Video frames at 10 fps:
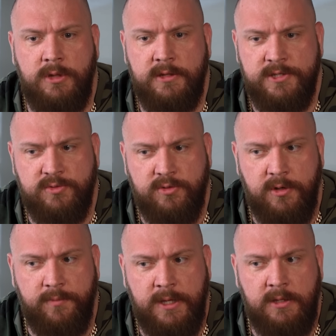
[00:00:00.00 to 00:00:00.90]
that this was
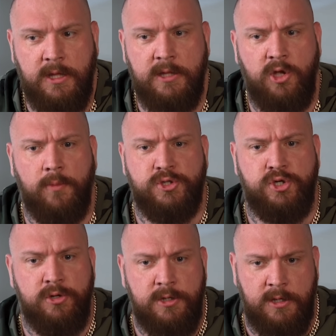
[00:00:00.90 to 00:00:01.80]
going to be there and the
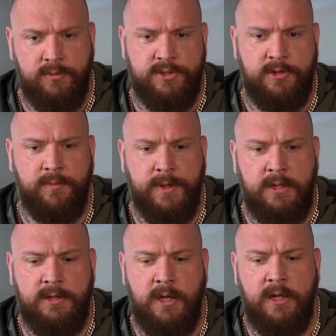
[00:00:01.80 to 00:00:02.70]
opportunity was going to
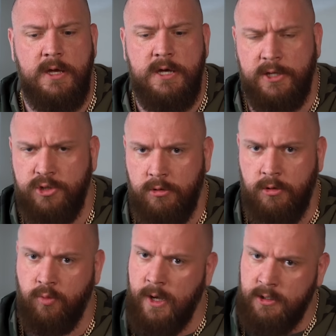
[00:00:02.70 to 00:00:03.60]
be there and you're
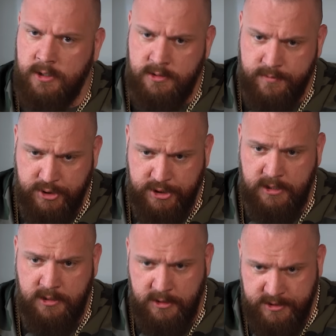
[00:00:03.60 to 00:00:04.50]
a well-oiled
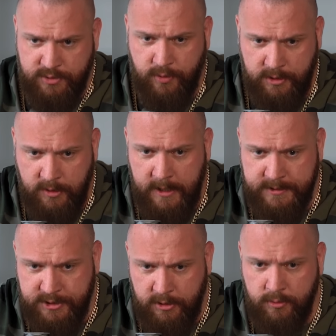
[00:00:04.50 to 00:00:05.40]
machine and this is what you
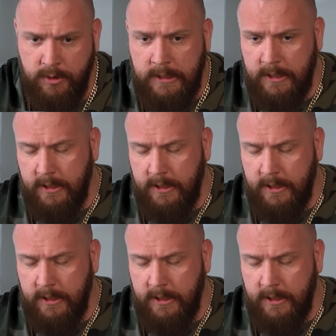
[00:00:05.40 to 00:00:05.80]
guys do...